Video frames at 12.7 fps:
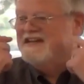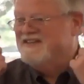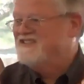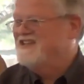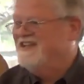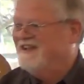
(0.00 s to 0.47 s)

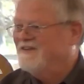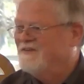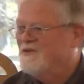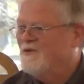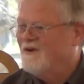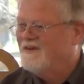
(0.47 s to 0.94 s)
It's tongue in
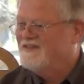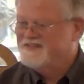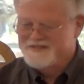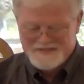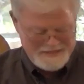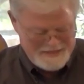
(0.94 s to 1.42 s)
cheek, of
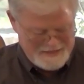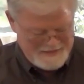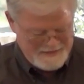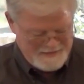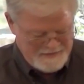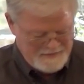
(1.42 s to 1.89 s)
course.
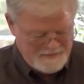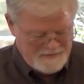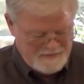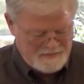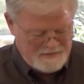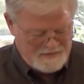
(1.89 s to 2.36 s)

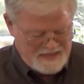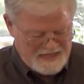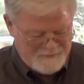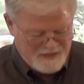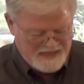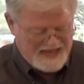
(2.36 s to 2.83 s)

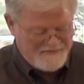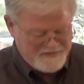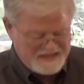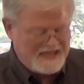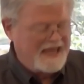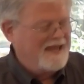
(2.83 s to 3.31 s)
And
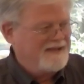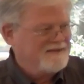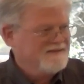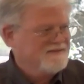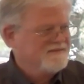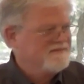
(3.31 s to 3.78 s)
we laugh at
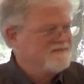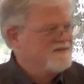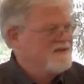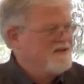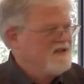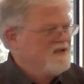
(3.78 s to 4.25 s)

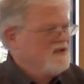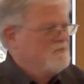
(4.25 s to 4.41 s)
that,